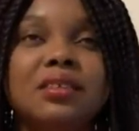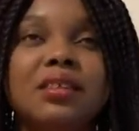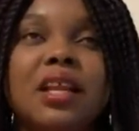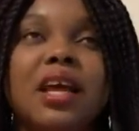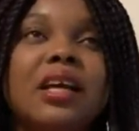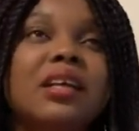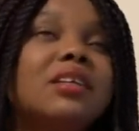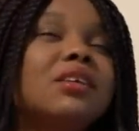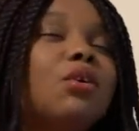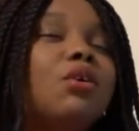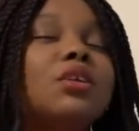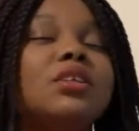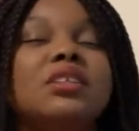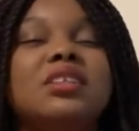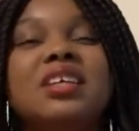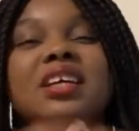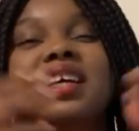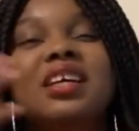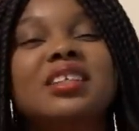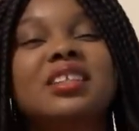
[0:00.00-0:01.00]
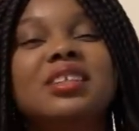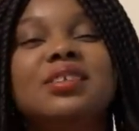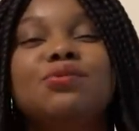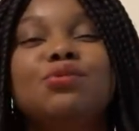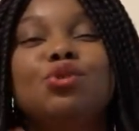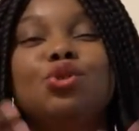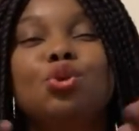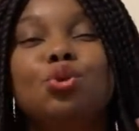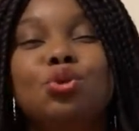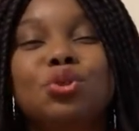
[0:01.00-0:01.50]
Like all the negative
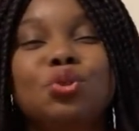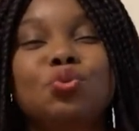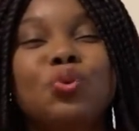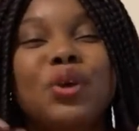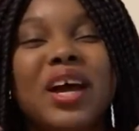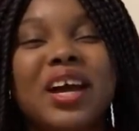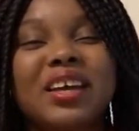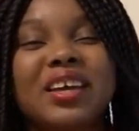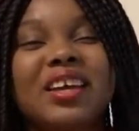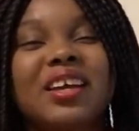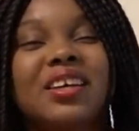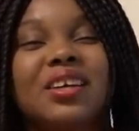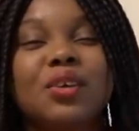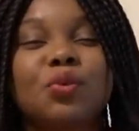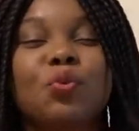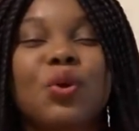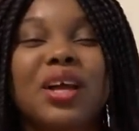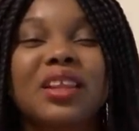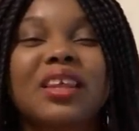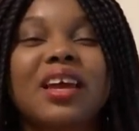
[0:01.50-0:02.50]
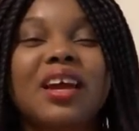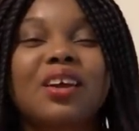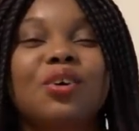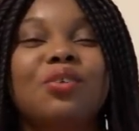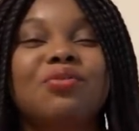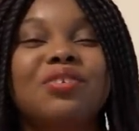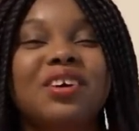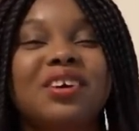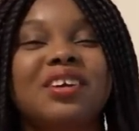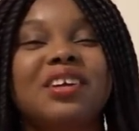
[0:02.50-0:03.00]
news we are hearing, we are tired
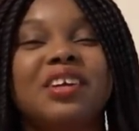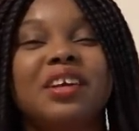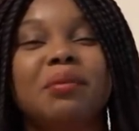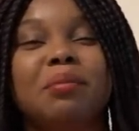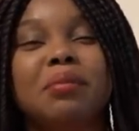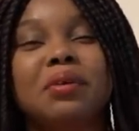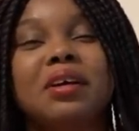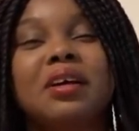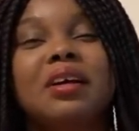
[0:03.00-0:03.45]
of hearing them.